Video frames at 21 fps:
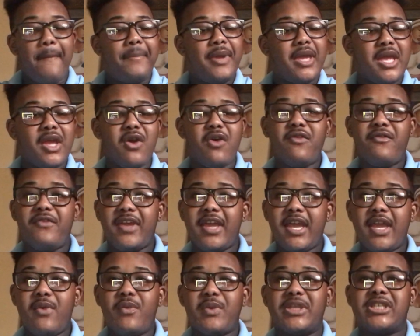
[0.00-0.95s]

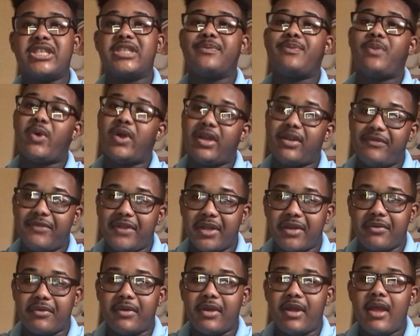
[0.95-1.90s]
POV, which is point of
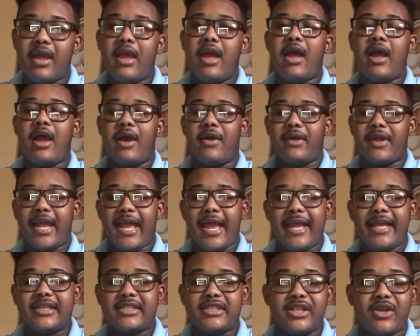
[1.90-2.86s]
view.
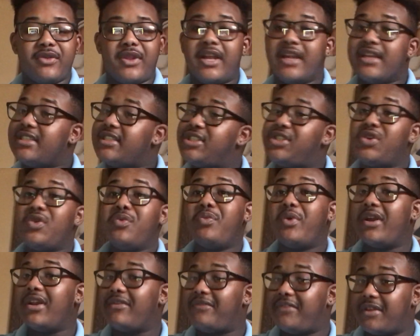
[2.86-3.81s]
Okay? So there's two
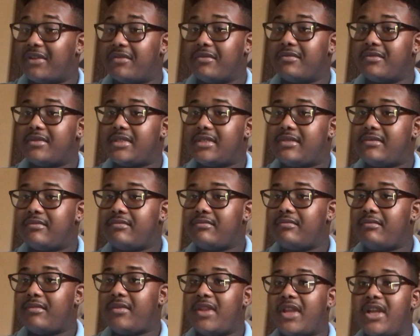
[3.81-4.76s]
point of views.
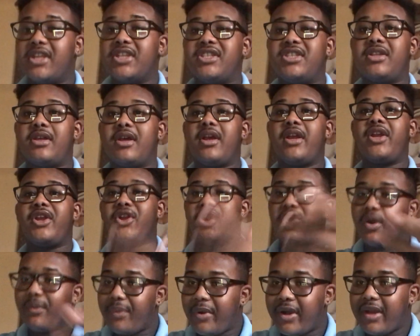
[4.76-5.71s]
There's
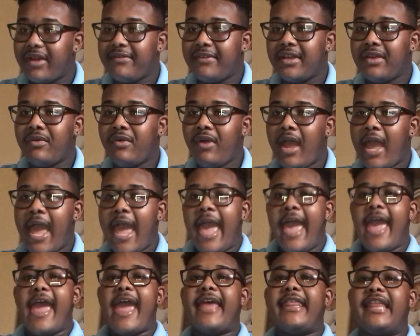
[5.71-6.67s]
your point of view,
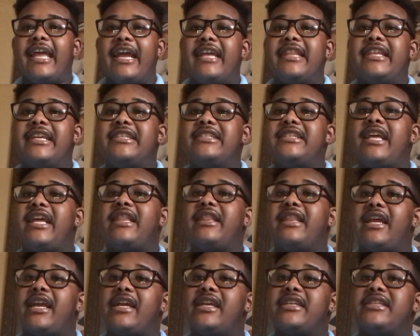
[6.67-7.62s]
and
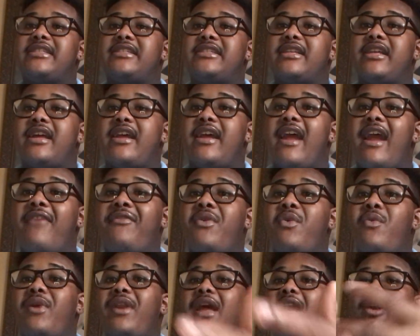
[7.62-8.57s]
there's
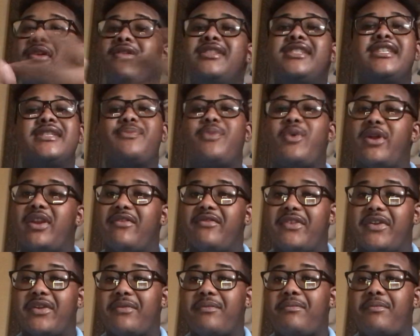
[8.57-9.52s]
everyone else's point
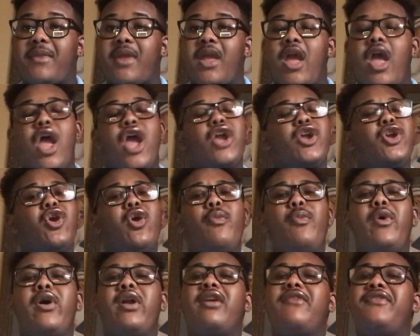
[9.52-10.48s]
of view. Your
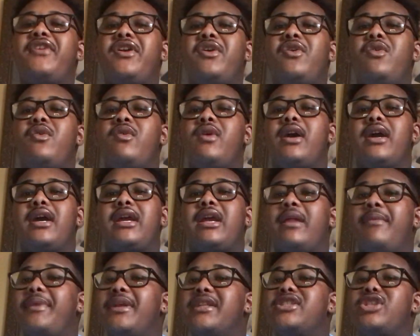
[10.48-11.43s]
point of view
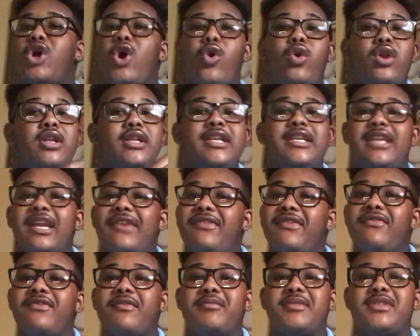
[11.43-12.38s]
can be totally
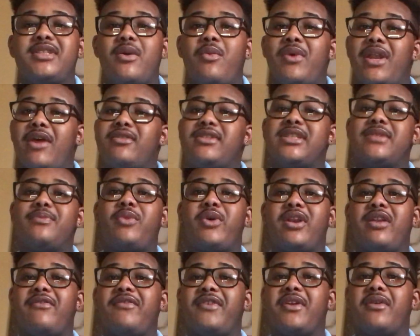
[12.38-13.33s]
different from someone else's
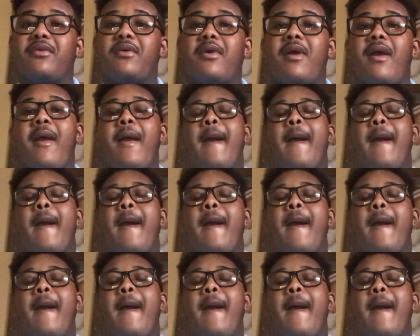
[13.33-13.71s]
point of view,